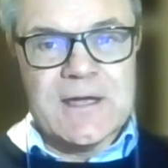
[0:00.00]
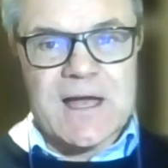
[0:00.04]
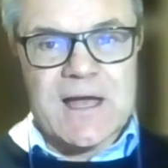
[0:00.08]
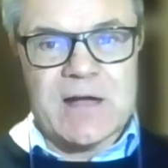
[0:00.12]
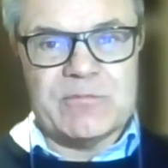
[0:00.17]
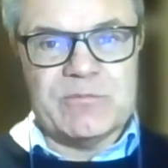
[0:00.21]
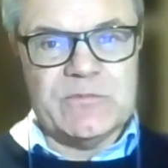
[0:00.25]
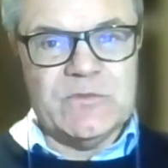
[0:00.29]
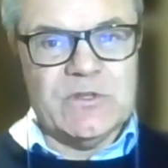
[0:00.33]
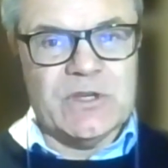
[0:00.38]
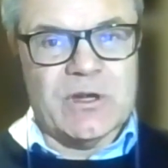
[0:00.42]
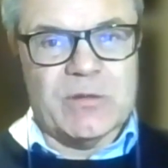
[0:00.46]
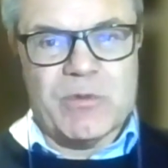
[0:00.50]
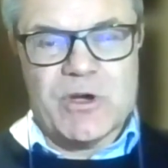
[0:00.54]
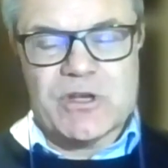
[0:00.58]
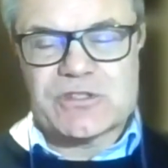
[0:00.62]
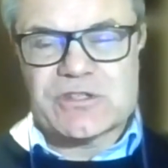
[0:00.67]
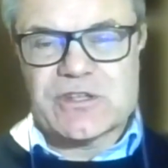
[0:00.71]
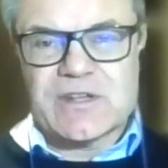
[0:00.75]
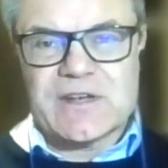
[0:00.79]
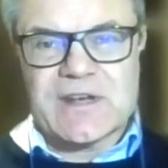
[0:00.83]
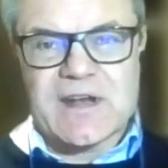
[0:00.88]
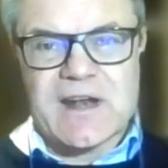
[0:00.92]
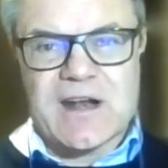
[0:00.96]

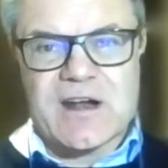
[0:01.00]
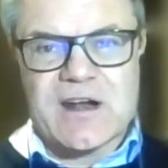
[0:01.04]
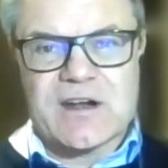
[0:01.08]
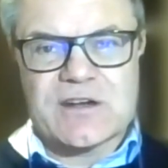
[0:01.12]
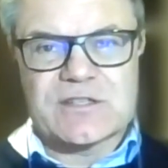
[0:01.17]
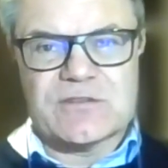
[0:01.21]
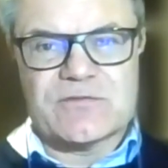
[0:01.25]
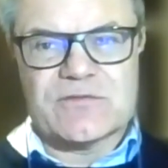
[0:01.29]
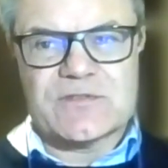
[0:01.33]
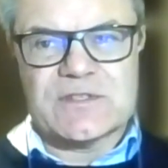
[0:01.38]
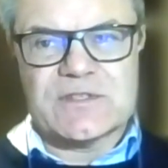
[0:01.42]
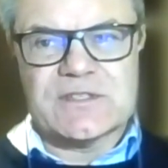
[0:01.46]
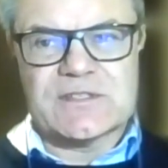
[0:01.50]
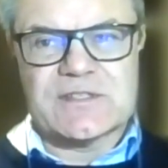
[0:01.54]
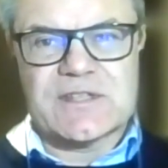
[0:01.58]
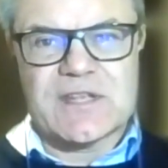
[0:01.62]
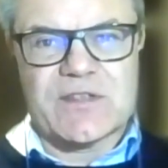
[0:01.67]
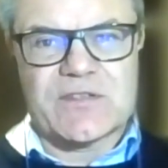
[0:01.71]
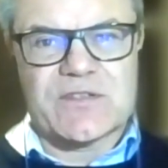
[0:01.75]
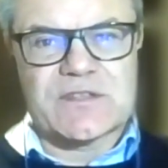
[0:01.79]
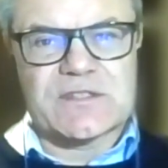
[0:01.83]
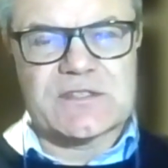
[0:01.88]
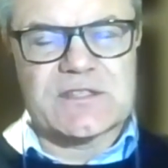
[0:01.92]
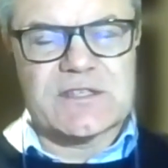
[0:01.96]
Most of the narrative is
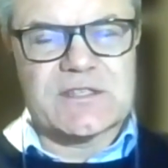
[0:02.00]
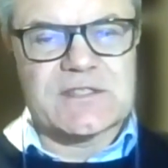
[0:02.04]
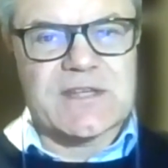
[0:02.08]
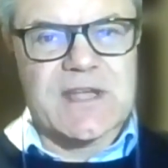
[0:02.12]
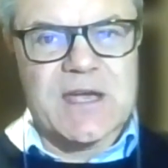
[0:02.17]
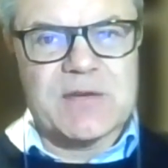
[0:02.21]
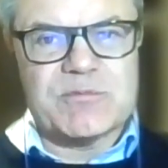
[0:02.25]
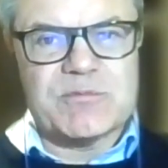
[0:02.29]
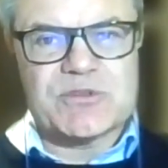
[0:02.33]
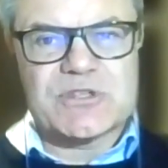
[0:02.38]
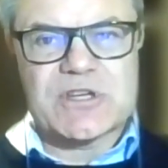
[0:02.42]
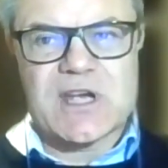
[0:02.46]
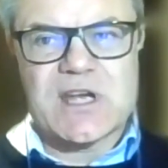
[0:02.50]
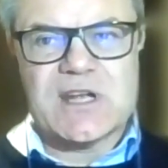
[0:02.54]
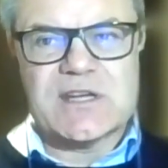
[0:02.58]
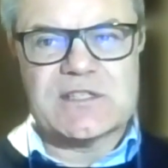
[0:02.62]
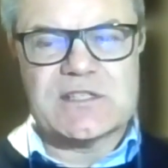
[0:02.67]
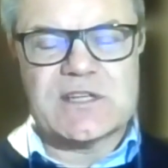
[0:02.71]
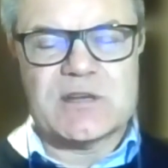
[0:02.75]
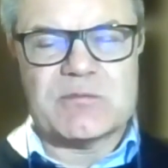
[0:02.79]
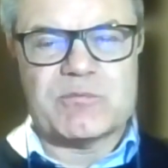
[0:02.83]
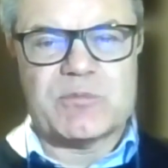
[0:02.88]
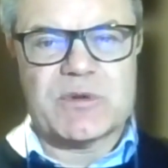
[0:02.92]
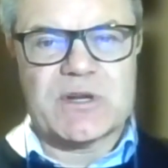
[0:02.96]
that this is game
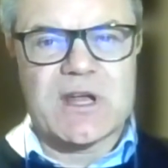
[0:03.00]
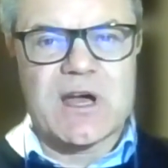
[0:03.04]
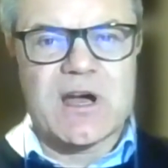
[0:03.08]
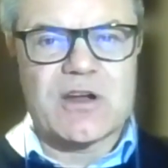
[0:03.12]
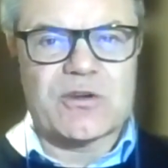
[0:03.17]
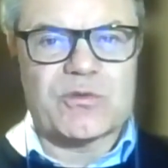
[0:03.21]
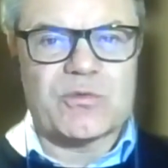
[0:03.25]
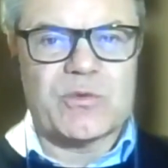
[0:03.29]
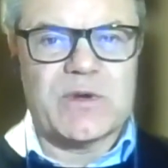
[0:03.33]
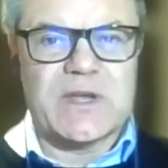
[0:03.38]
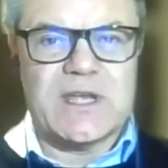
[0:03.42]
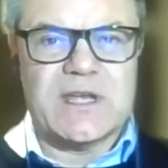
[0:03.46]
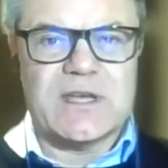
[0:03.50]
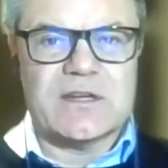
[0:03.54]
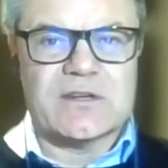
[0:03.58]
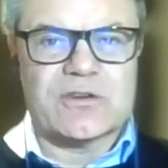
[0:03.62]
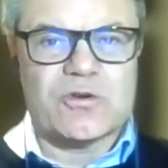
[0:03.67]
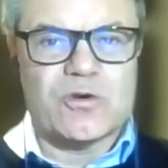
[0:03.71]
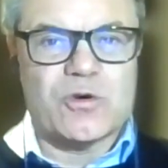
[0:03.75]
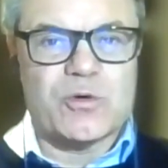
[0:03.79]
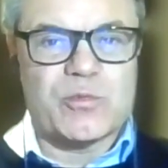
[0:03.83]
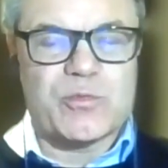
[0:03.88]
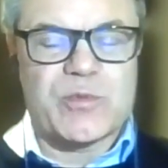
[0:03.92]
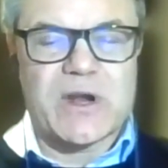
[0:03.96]
changing, but how do we
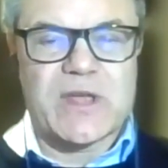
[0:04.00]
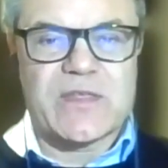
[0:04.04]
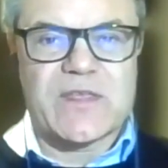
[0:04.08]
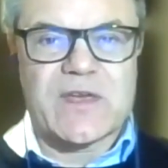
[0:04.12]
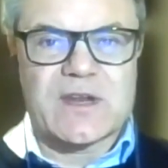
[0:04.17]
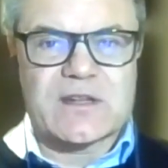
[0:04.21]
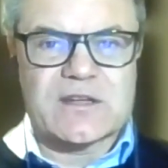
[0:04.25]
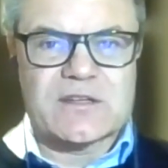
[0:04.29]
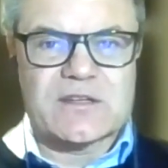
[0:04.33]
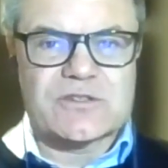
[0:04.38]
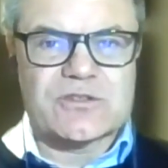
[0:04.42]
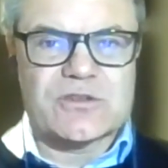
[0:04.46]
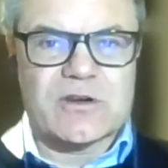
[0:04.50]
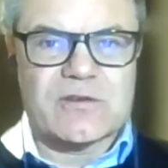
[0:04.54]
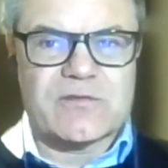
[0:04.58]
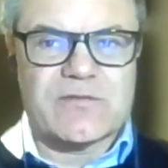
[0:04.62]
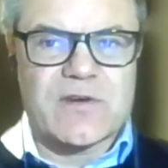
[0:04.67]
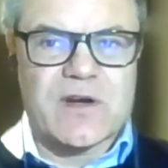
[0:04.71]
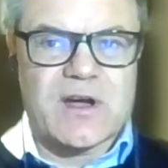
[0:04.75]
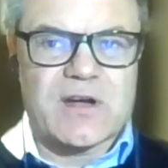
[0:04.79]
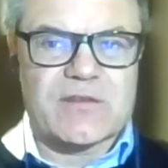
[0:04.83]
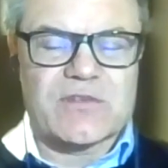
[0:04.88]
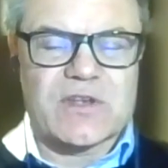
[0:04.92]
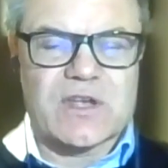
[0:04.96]
incorporate that into our
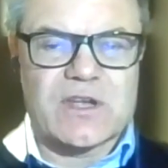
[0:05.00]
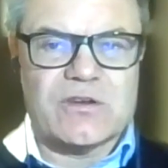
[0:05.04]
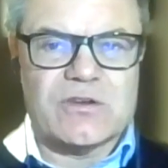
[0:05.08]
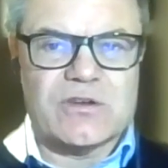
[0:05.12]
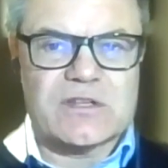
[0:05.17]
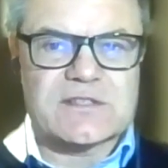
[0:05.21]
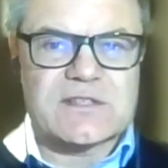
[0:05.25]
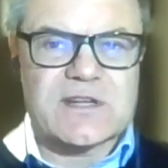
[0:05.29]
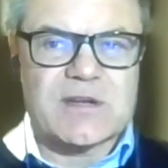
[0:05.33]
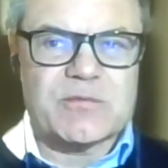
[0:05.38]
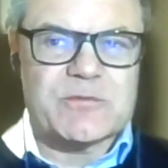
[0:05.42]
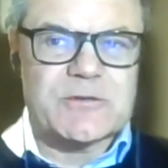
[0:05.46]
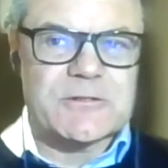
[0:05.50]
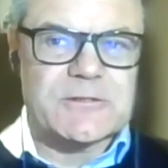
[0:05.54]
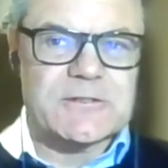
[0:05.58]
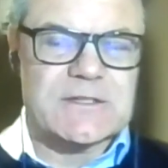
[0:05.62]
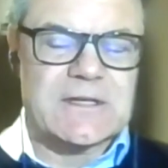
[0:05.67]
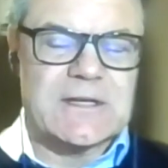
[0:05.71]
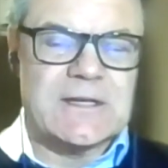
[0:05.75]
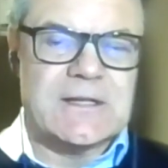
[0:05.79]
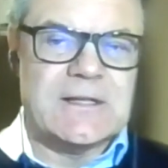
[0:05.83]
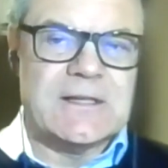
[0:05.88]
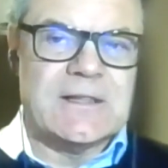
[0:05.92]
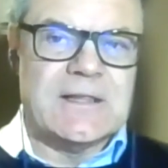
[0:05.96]
5-year earnings
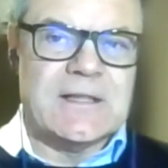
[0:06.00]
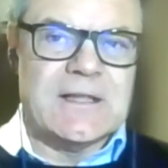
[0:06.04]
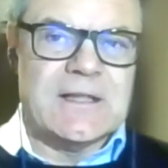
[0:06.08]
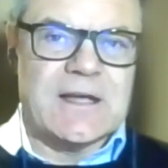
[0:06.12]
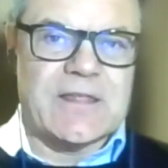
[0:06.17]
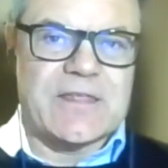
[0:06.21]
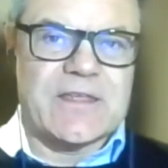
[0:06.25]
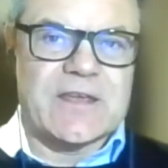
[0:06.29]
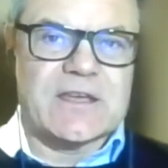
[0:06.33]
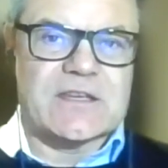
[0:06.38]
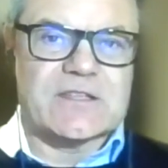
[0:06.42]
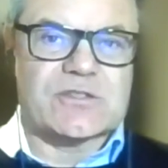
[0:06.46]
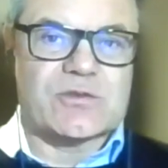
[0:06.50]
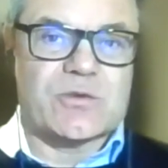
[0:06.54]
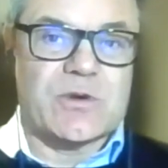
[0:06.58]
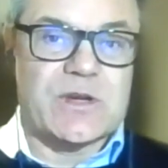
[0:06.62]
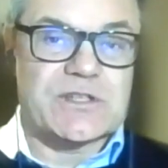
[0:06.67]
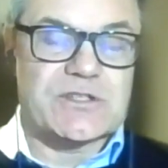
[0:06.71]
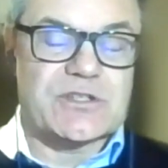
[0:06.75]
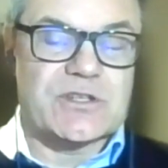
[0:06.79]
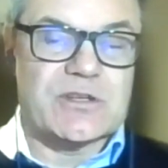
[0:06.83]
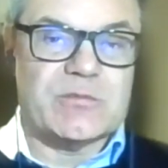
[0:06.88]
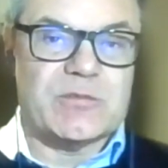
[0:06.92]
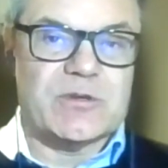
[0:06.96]
numbers? I think is
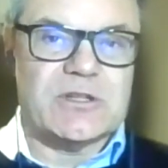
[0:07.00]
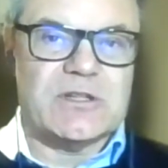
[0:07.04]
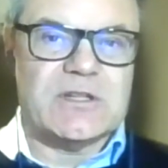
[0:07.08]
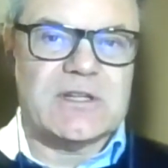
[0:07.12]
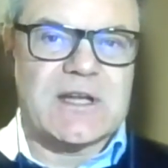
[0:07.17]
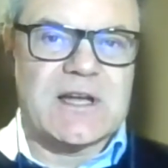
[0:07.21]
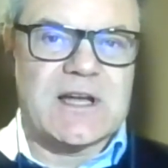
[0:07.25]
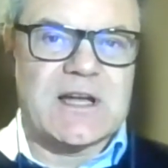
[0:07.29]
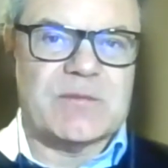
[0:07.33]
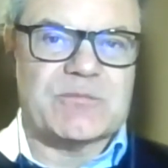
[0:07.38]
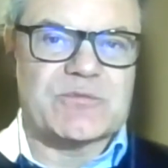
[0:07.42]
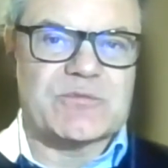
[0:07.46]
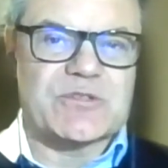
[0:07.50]
questionable.